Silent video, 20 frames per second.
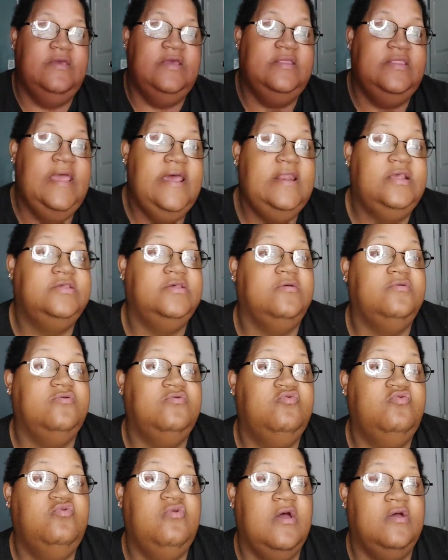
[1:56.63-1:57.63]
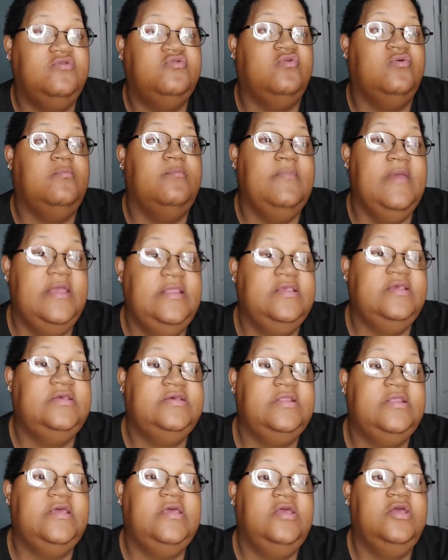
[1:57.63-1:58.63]
me. That is a
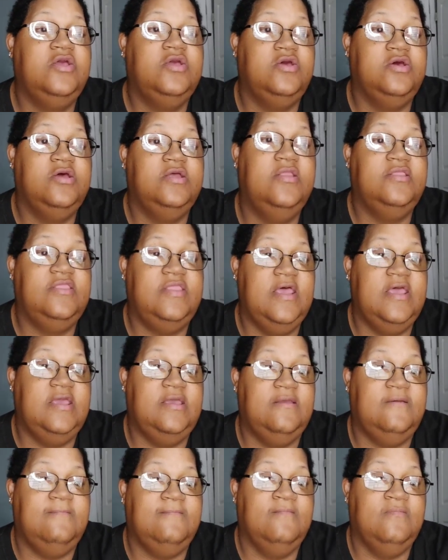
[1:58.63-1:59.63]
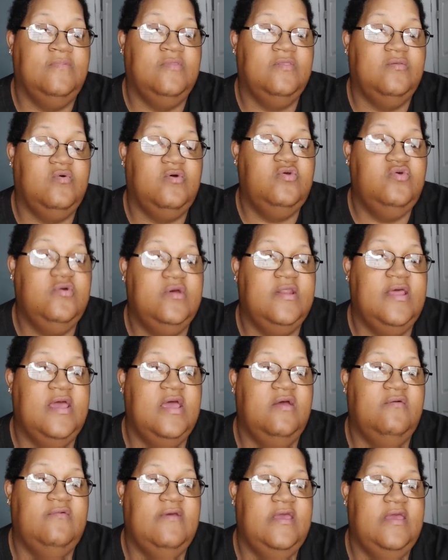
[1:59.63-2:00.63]
tremendously good thing. Well, you can
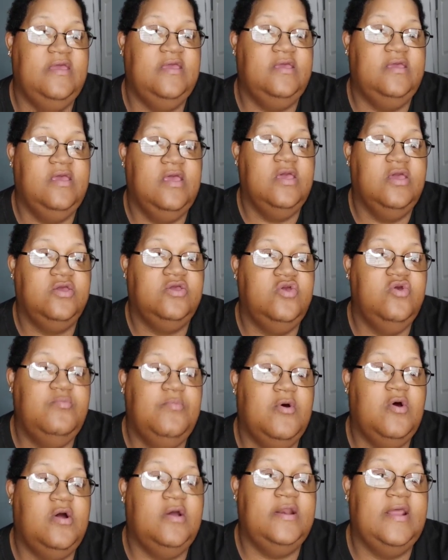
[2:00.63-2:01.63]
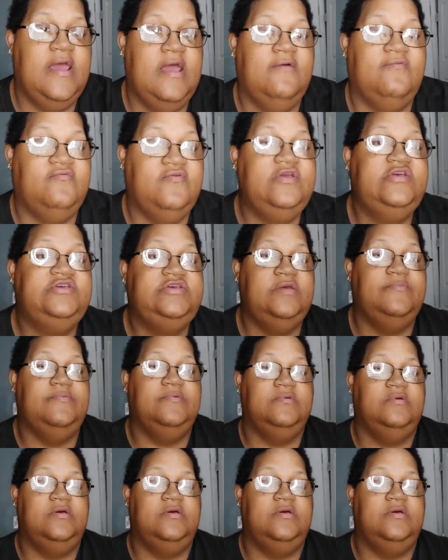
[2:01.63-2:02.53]
have a coupon to have free shipping